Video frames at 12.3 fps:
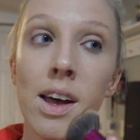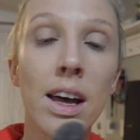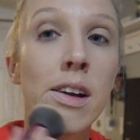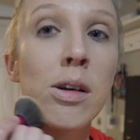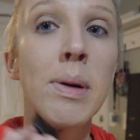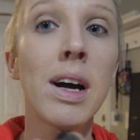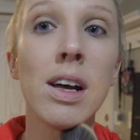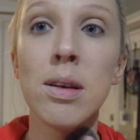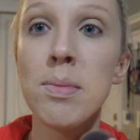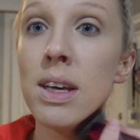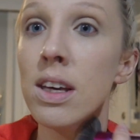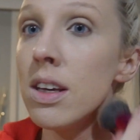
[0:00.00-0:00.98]
it'll probably
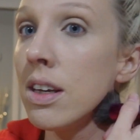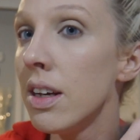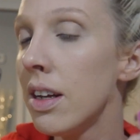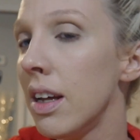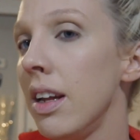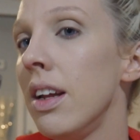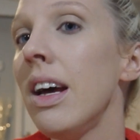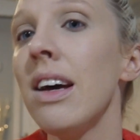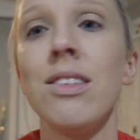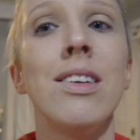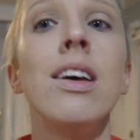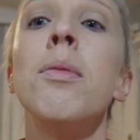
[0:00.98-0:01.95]
be good. And it
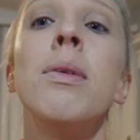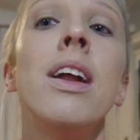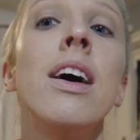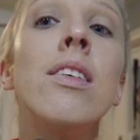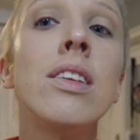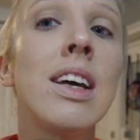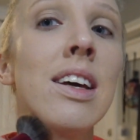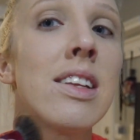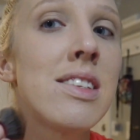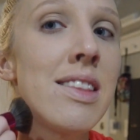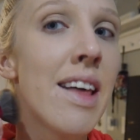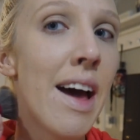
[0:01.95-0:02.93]
actually, I mean, I don't think
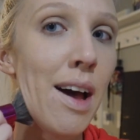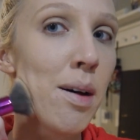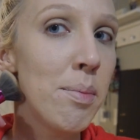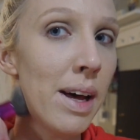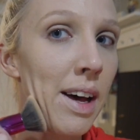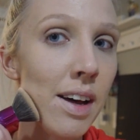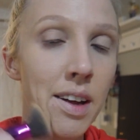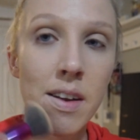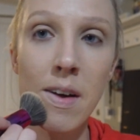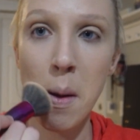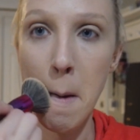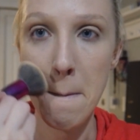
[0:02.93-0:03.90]
it's that
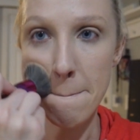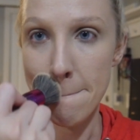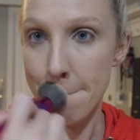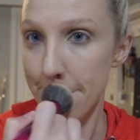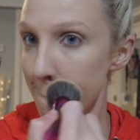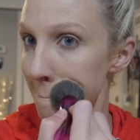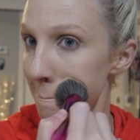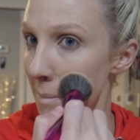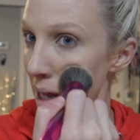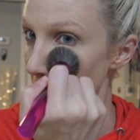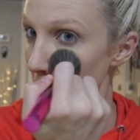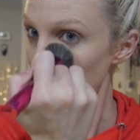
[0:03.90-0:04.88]
bad
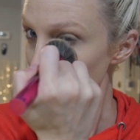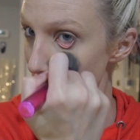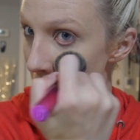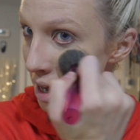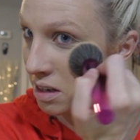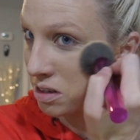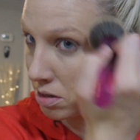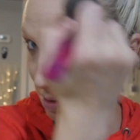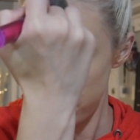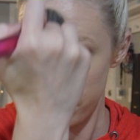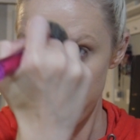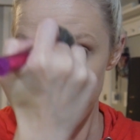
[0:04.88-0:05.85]
of a match.
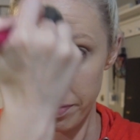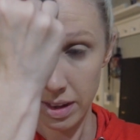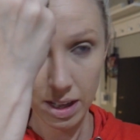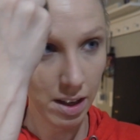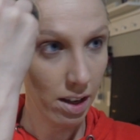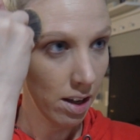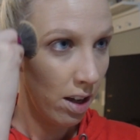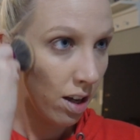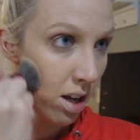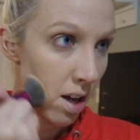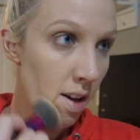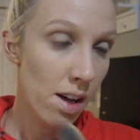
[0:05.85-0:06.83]

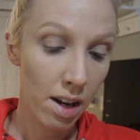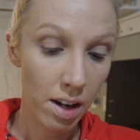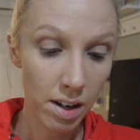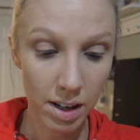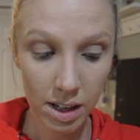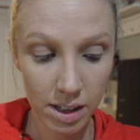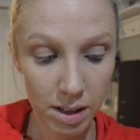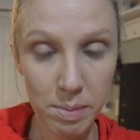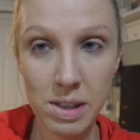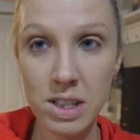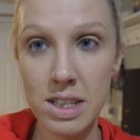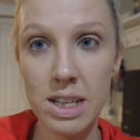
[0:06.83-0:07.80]
Alright, now I'm
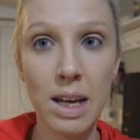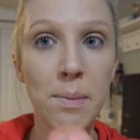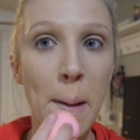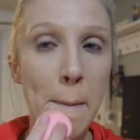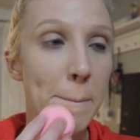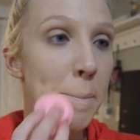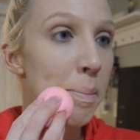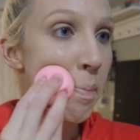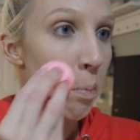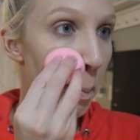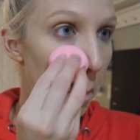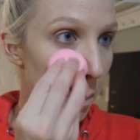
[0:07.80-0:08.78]
going to just take my
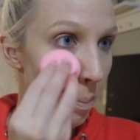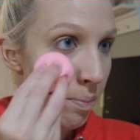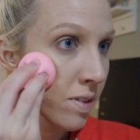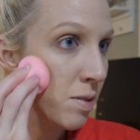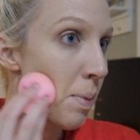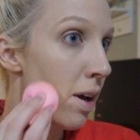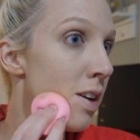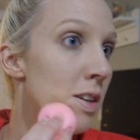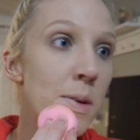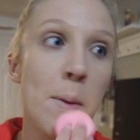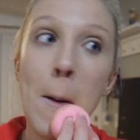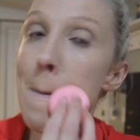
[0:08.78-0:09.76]

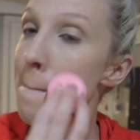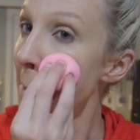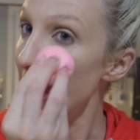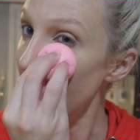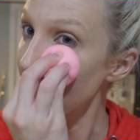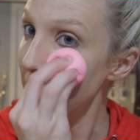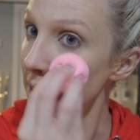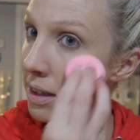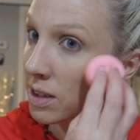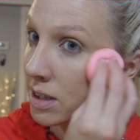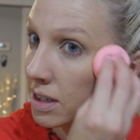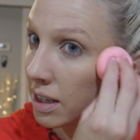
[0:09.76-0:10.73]
sponge back
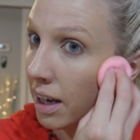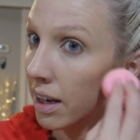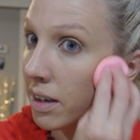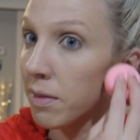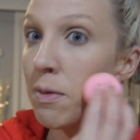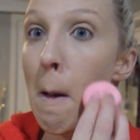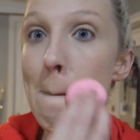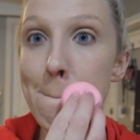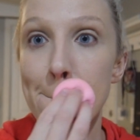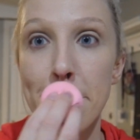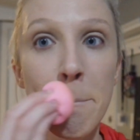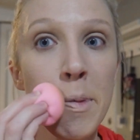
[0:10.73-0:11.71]
and just kind of
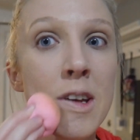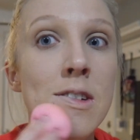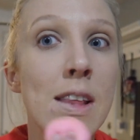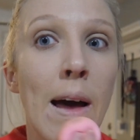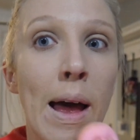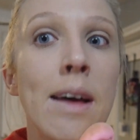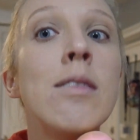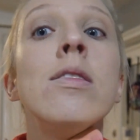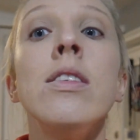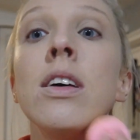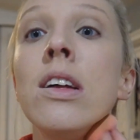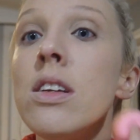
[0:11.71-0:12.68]
push that
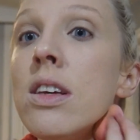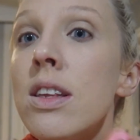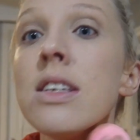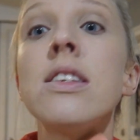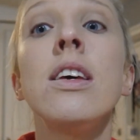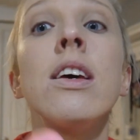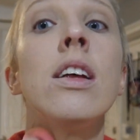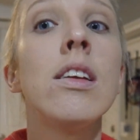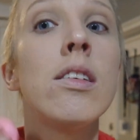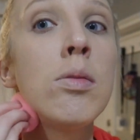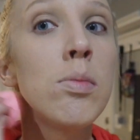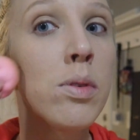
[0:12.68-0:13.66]
into the skin a
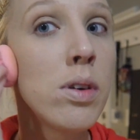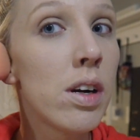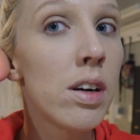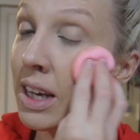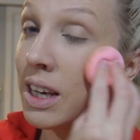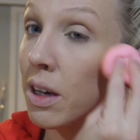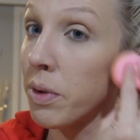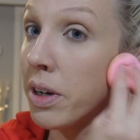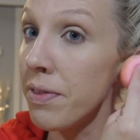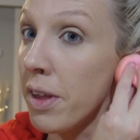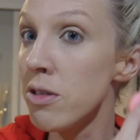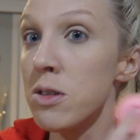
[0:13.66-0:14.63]
little more and get rid
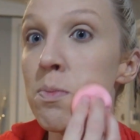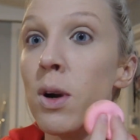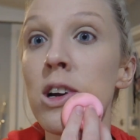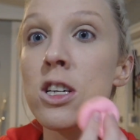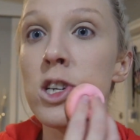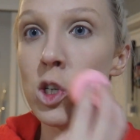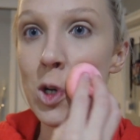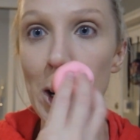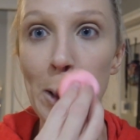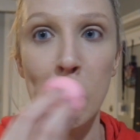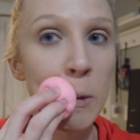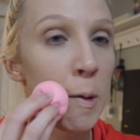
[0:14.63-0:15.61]
of those brush
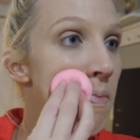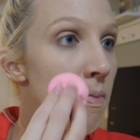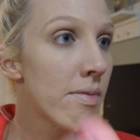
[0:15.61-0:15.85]
strokes.